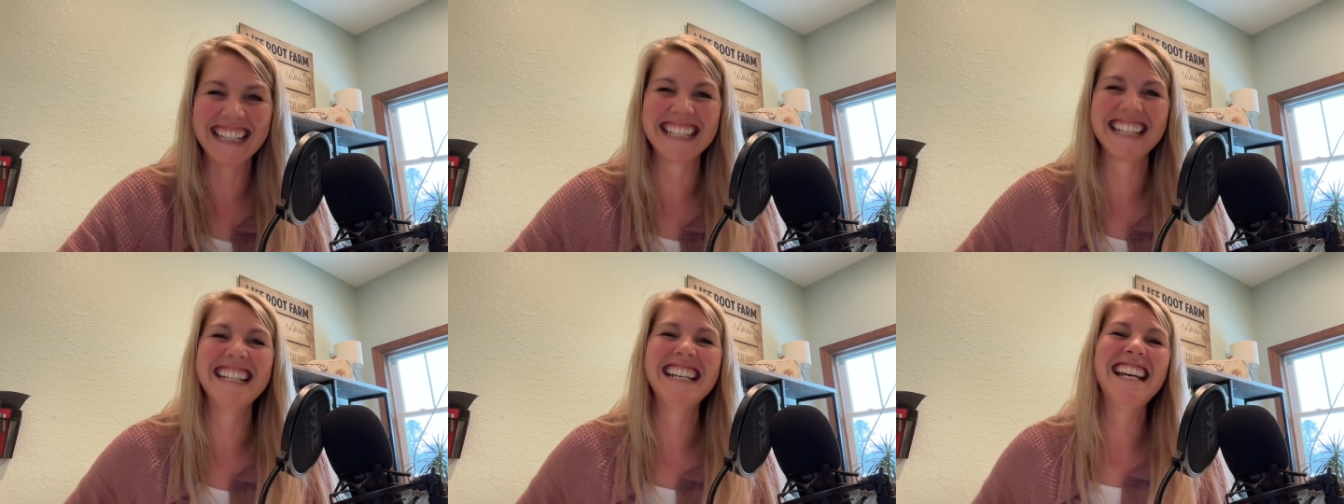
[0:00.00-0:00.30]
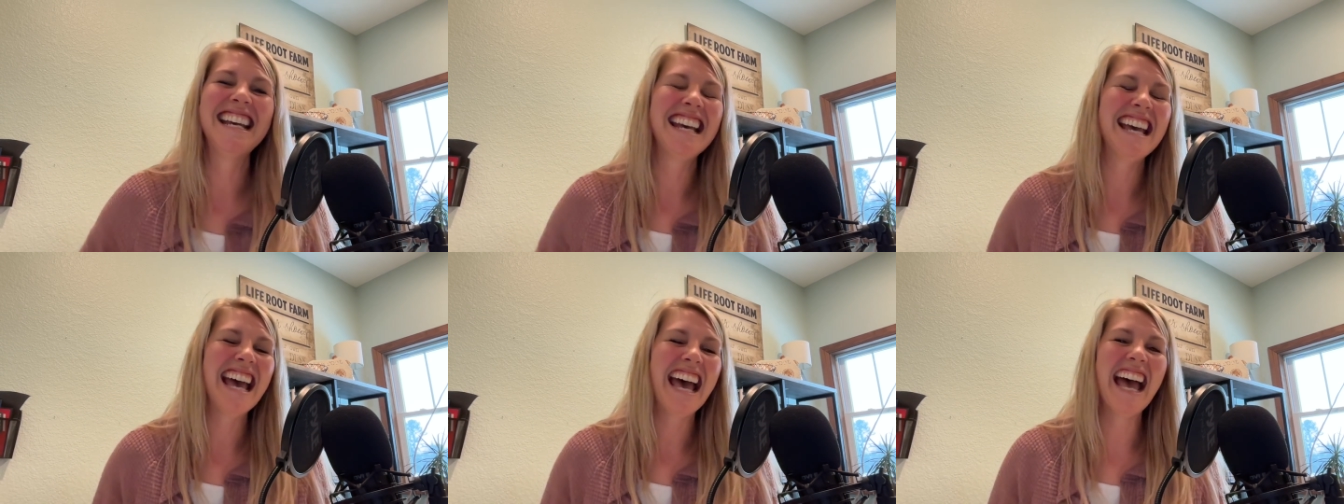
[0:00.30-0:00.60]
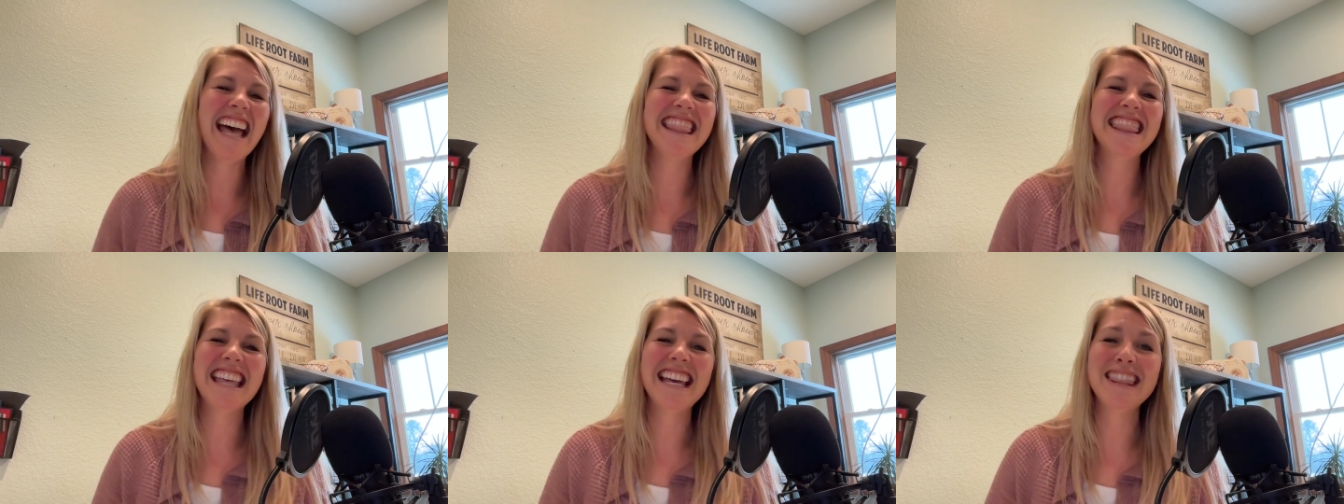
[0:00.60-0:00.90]
that.
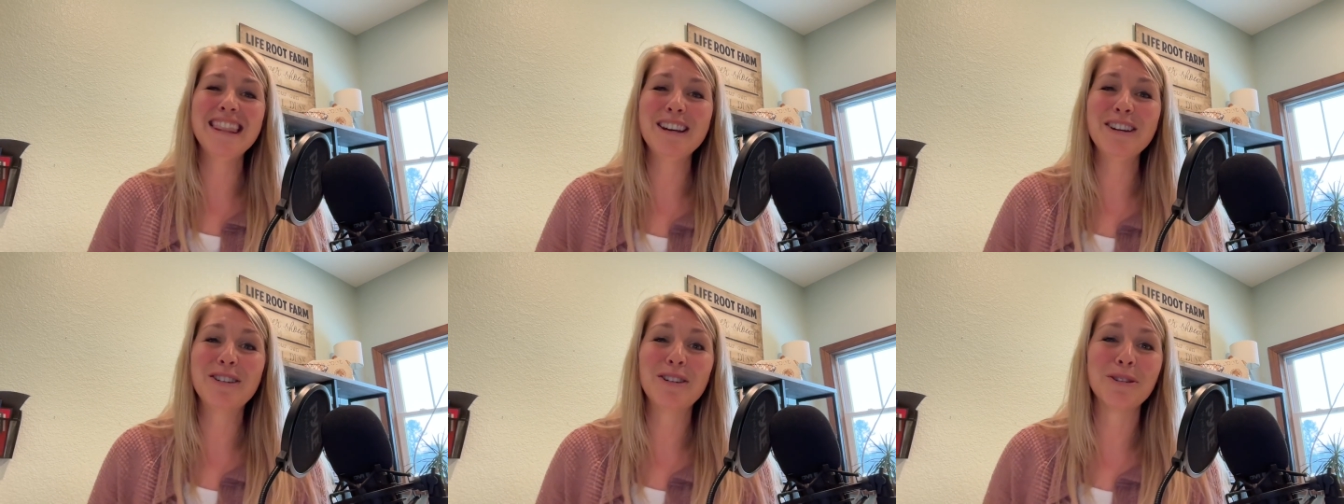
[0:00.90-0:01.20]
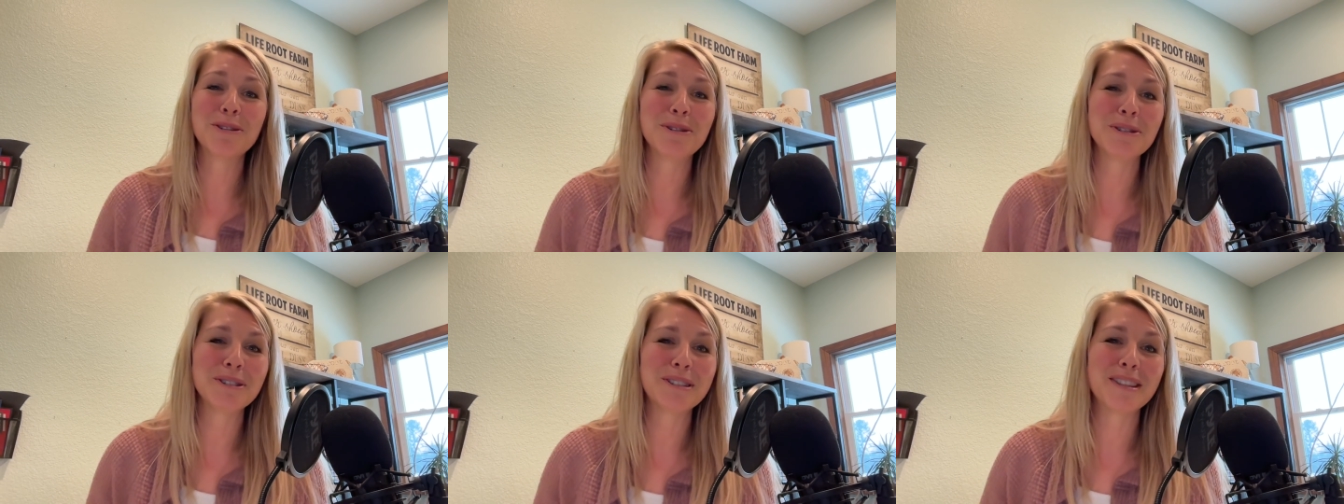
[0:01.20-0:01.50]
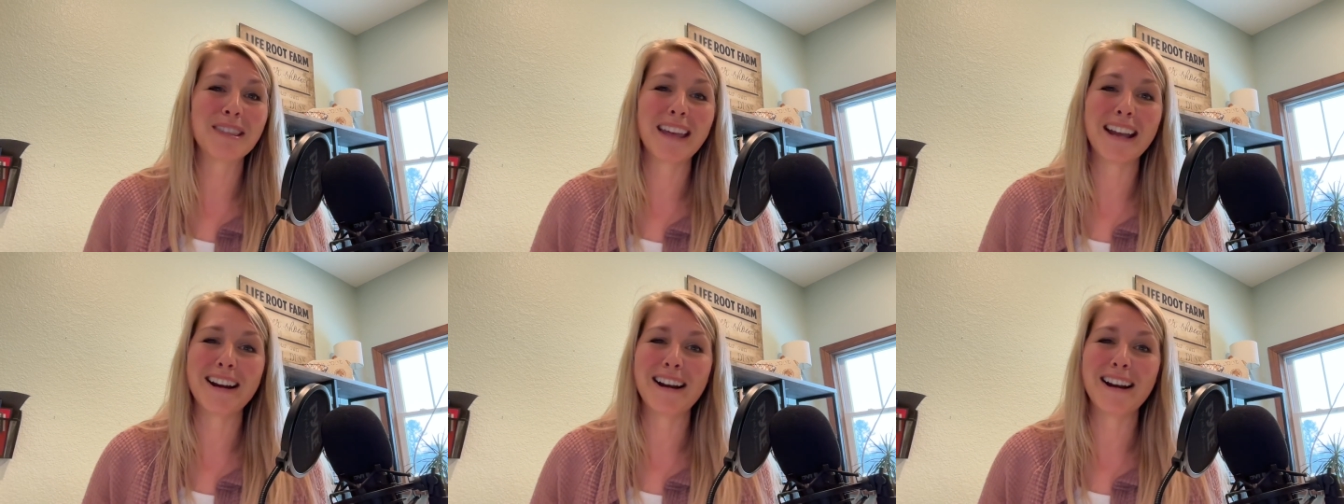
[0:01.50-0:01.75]
And then the girls,